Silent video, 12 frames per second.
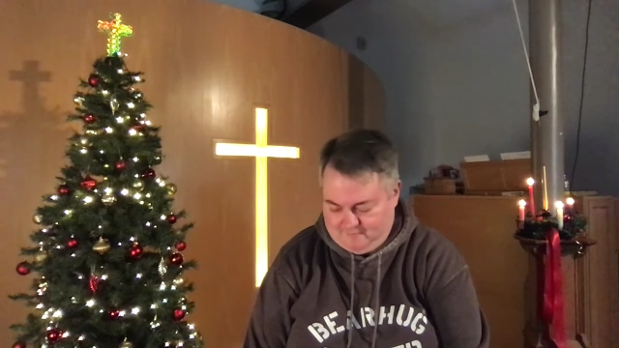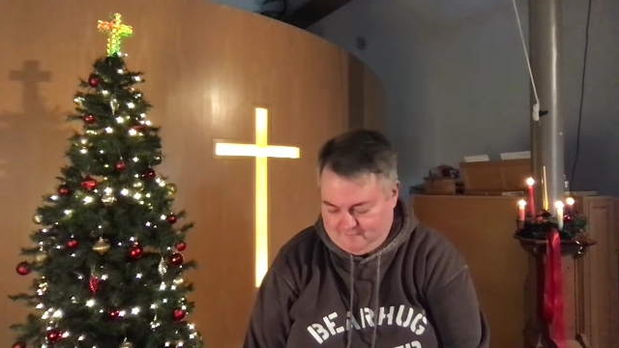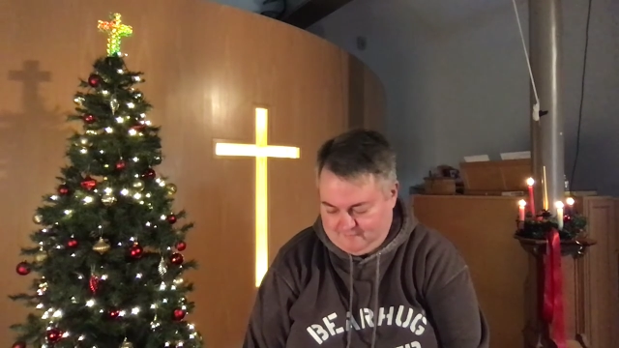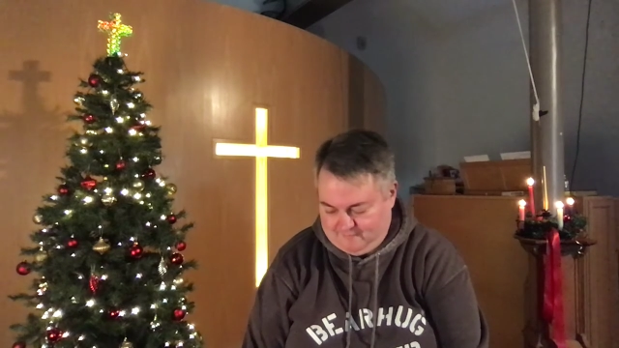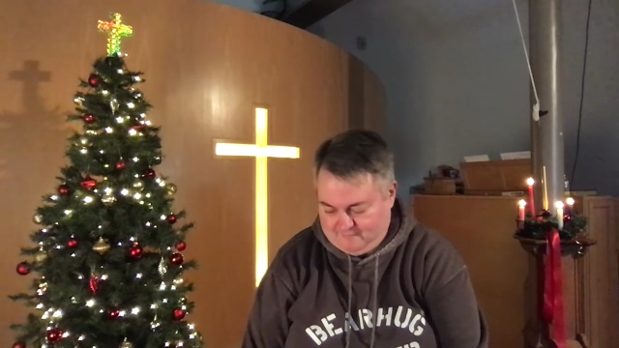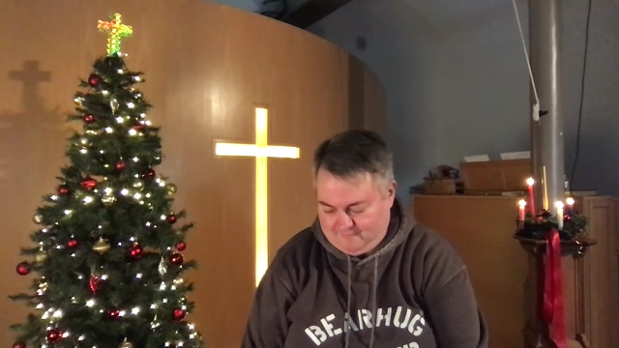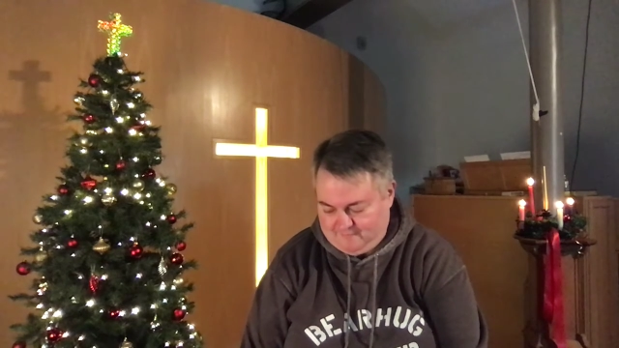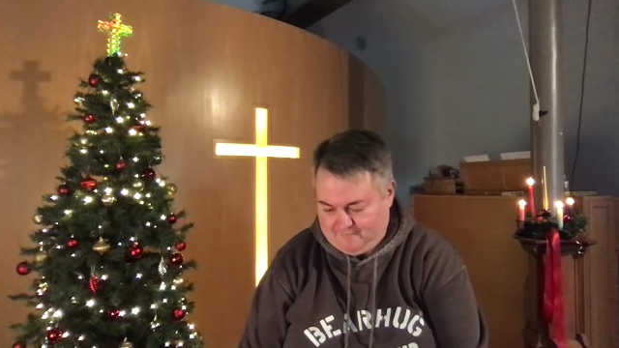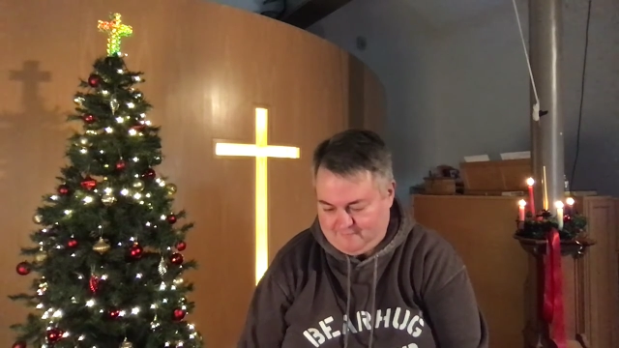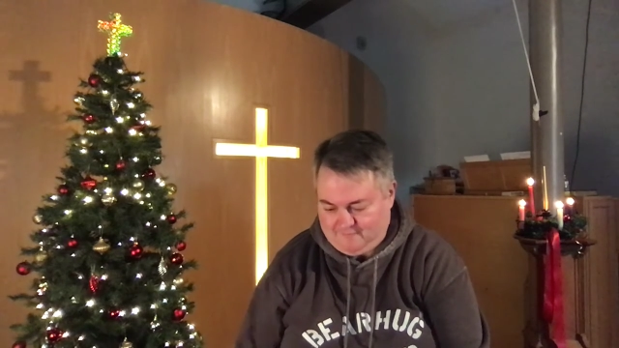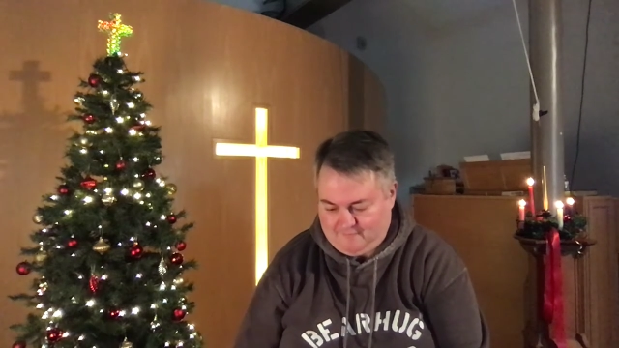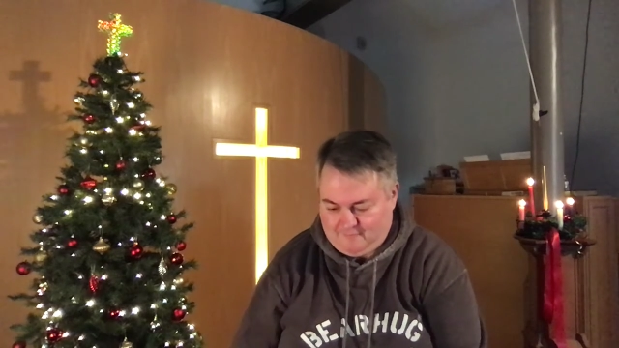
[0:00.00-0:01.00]

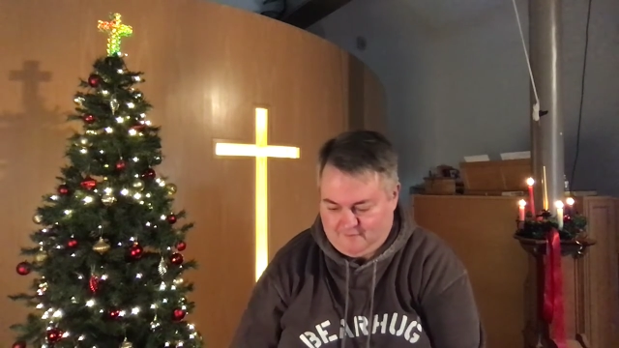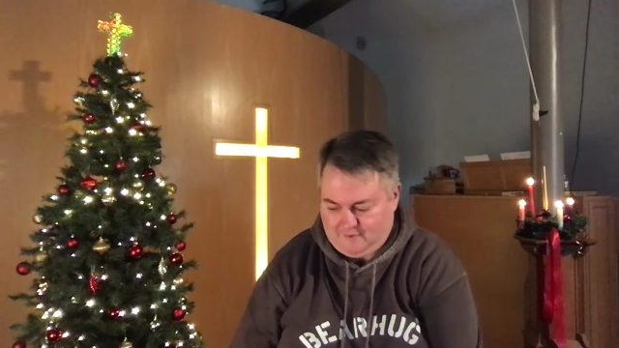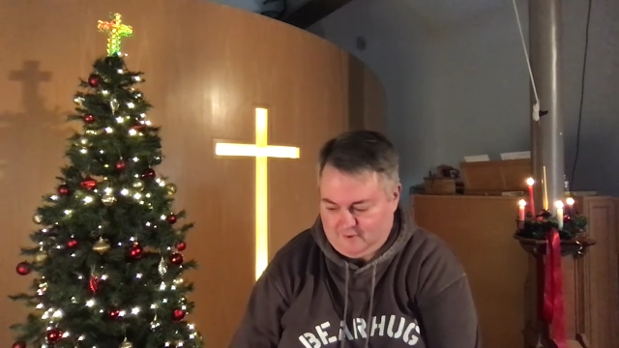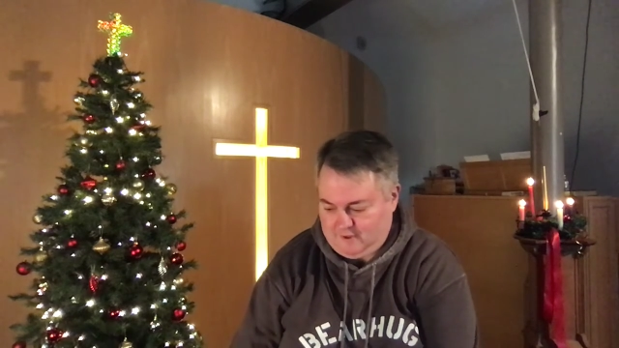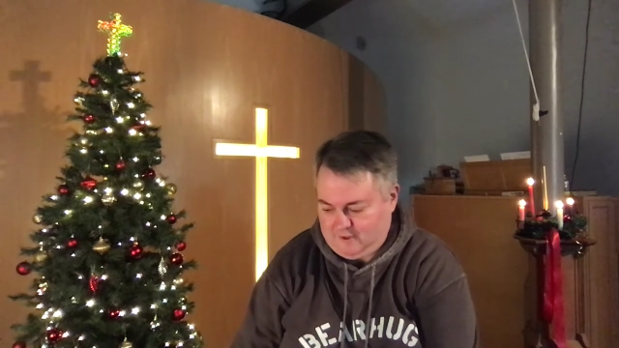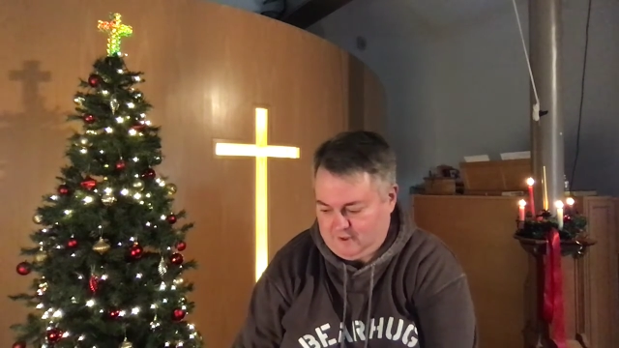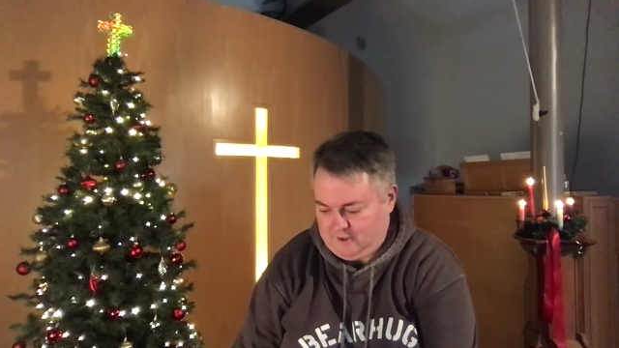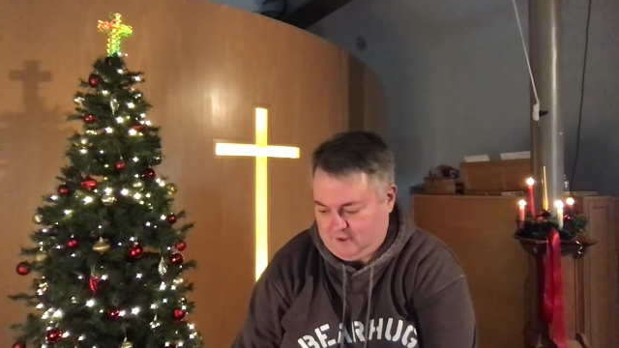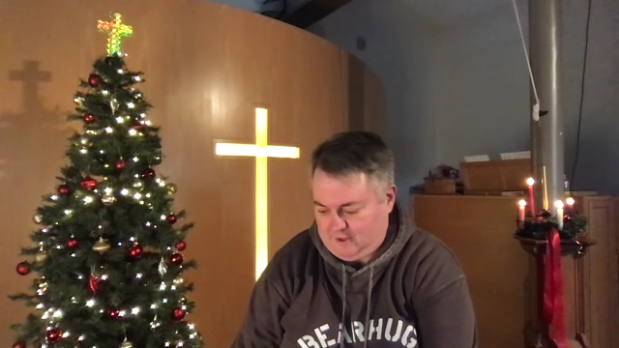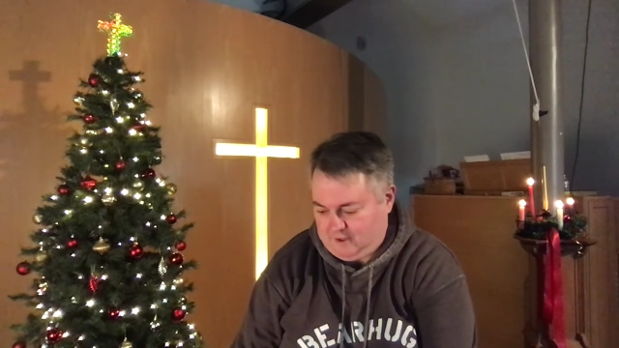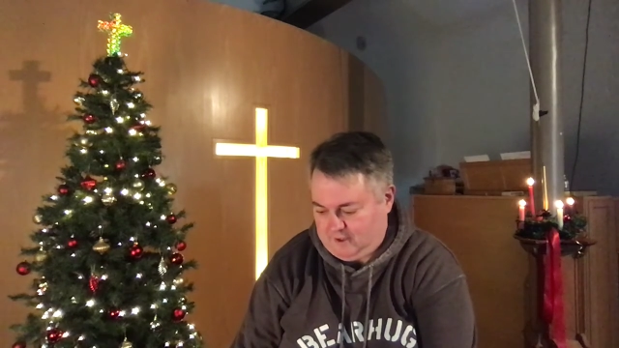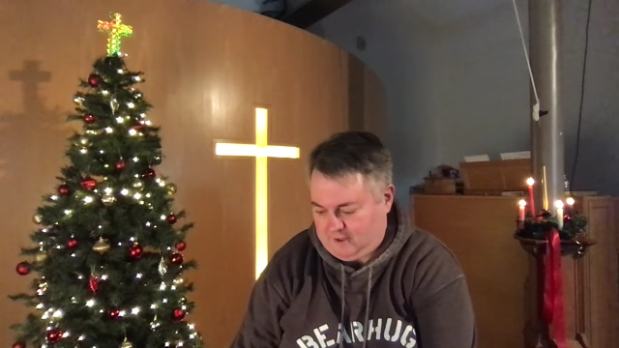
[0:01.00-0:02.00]

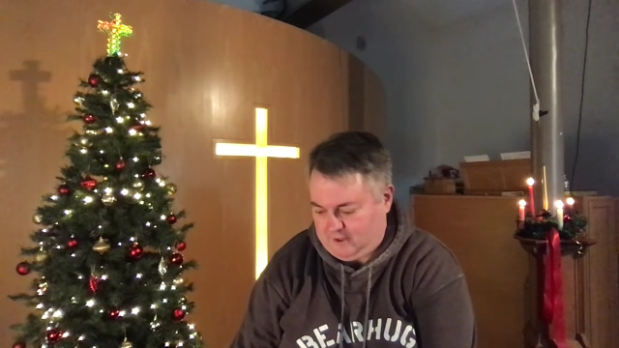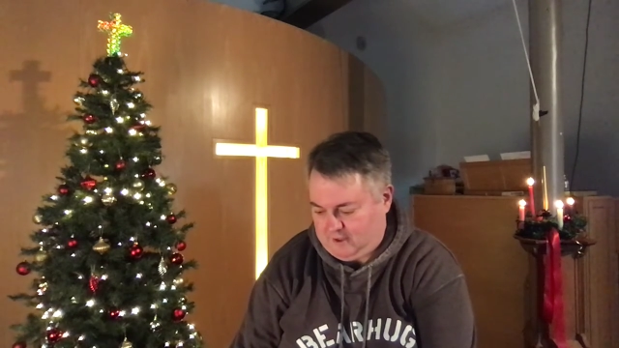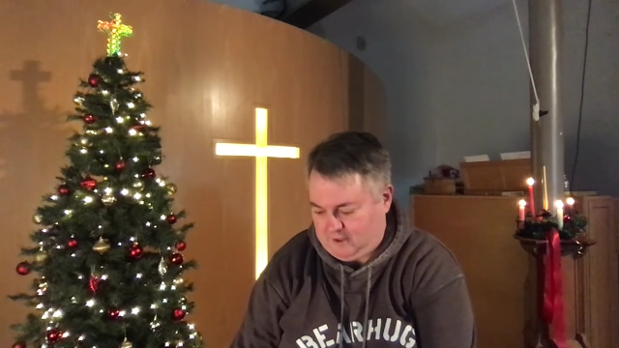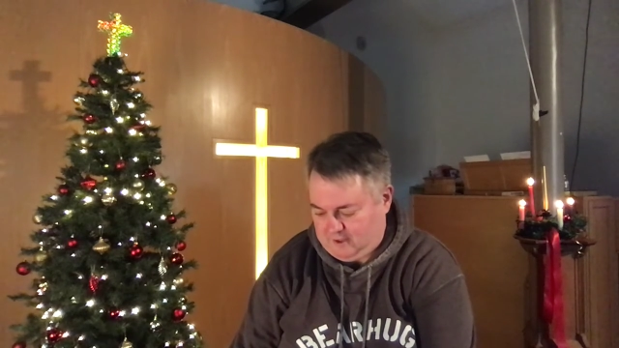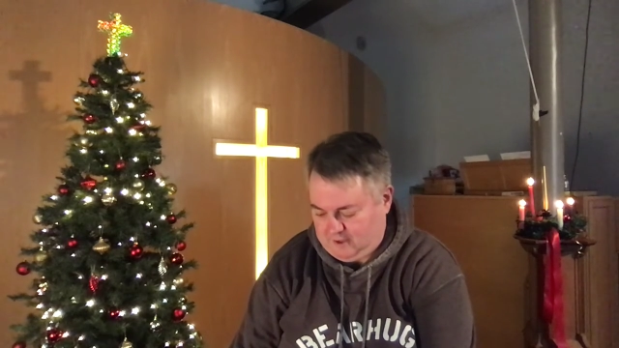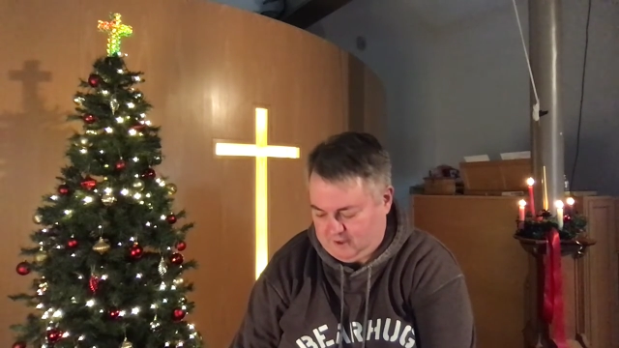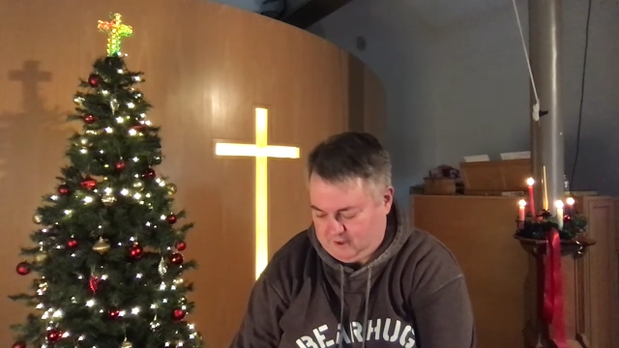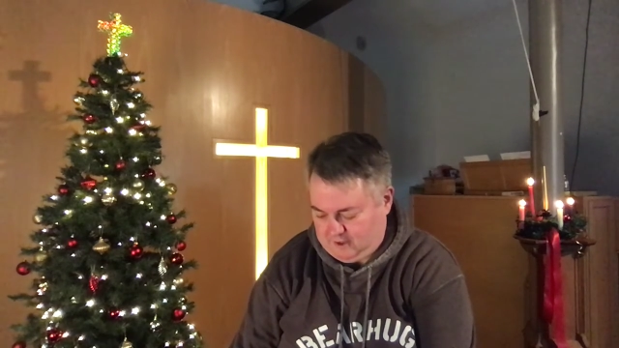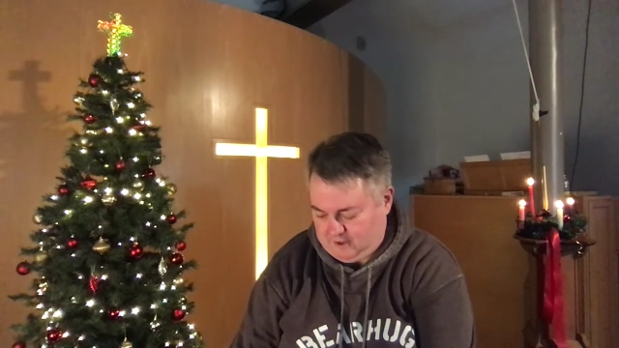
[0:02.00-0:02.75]
[no speech]